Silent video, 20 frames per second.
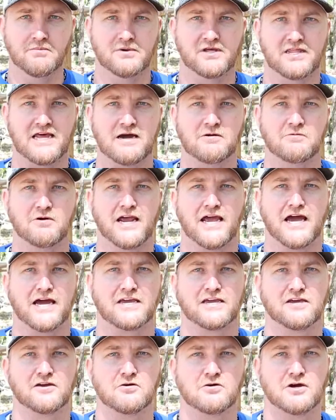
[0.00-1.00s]
But that way I
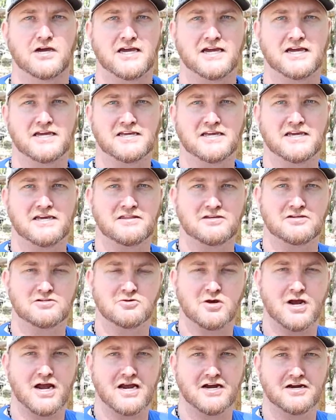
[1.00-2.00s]
can go ahead and get the
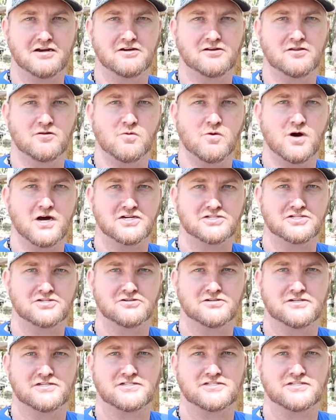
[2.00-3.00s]
dryer and the
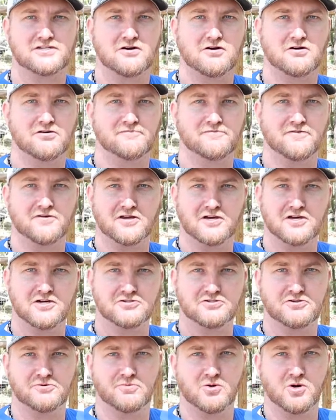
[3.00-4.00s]
washer installed for the
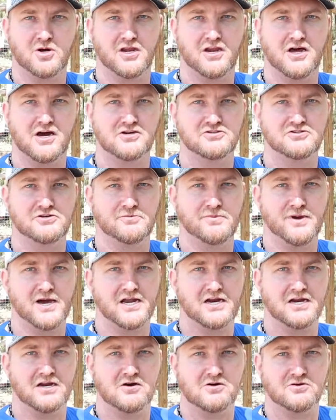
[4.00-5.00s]
Country Boy
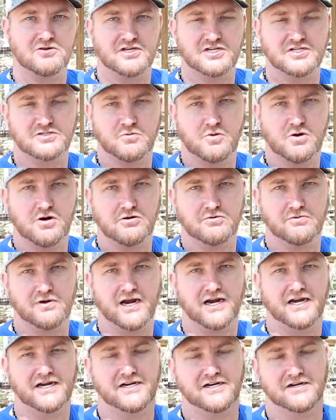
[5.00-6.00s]
laundromat along this wall
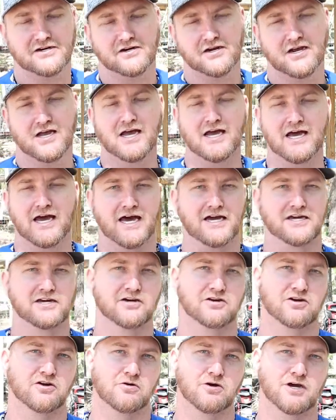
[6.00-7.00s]
right here. I
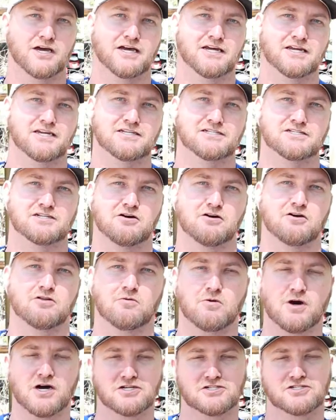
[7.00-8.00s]
could go ahead and install
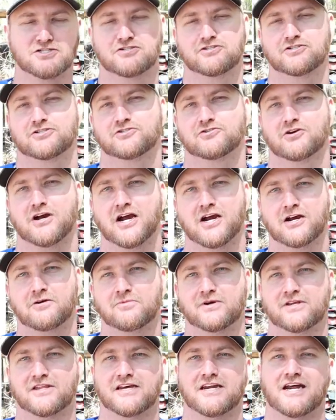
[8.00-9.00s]
the washer and dryer,
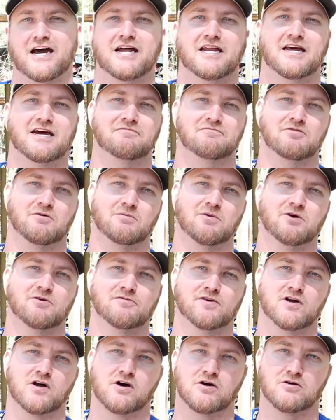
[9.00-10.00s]
but then I'd have to
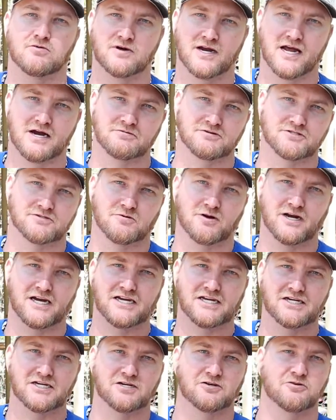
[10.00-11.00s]
move it all when I was
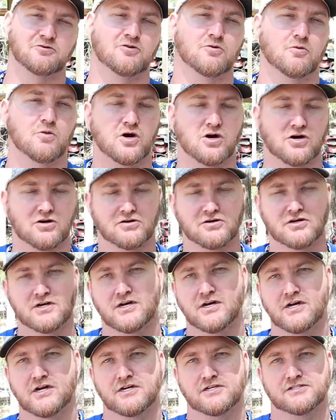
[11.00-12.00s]
ready to do the wall.
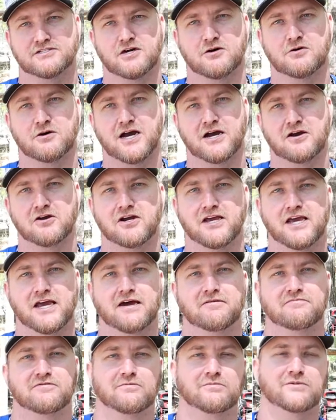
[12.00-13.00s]
So I already
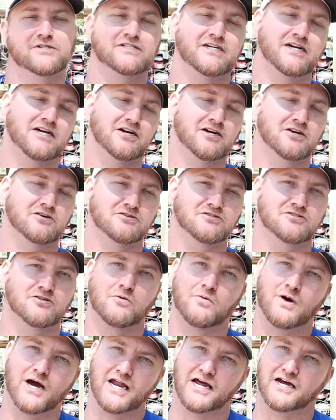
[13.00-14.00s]
have the material,
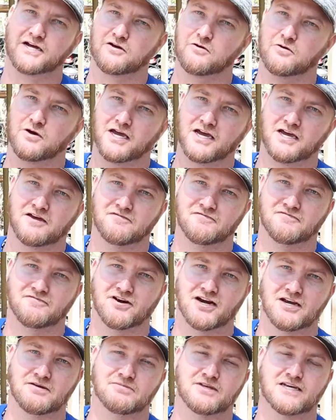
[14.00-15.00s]
so why not go ahead and
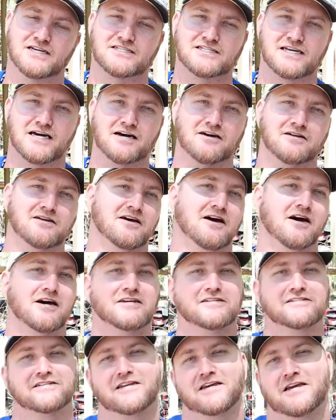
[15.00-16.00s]
frame this out? And
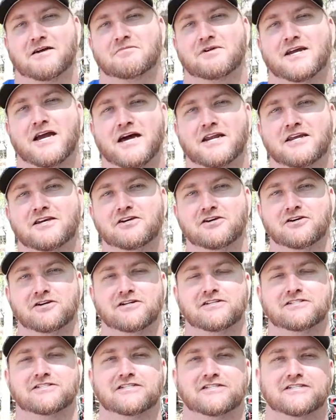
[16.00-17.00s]
honestly, I'm kind of
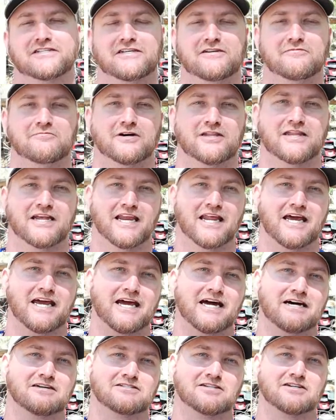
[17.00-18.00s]
curious to see what the
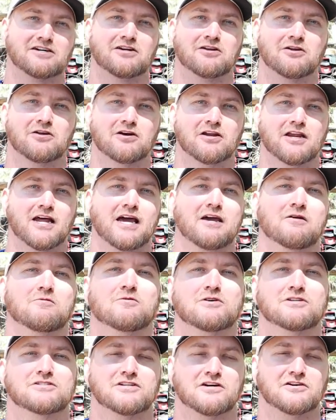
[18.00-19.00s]
layout's going to look like
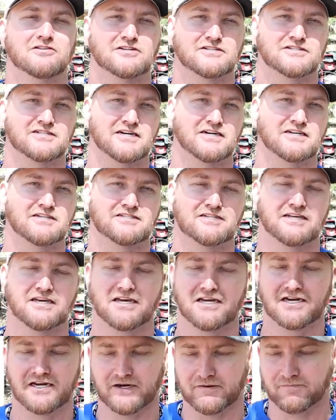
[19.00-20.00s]
once all the studs
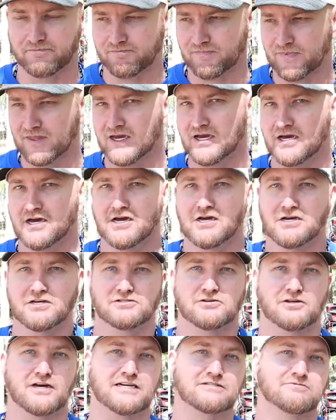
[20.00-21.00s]
get up.
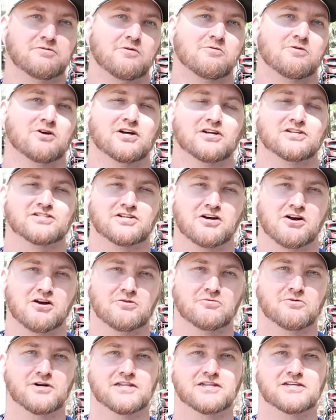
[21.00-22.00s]
So that's what we're going to
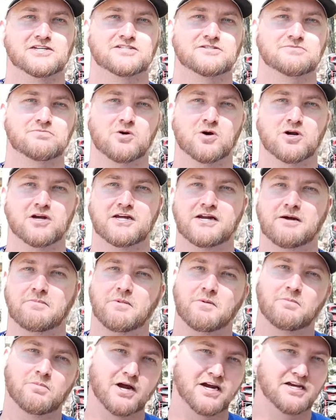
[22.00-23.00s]
start with this morning.
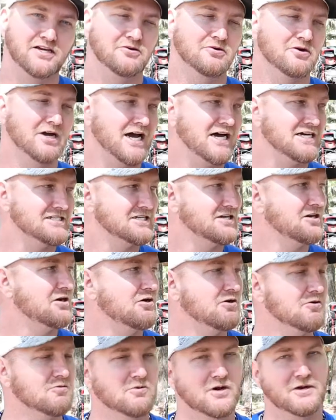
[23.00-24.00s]
I'm going to bring you guys
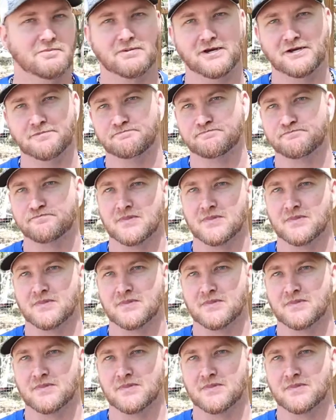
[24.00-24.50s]
along with me.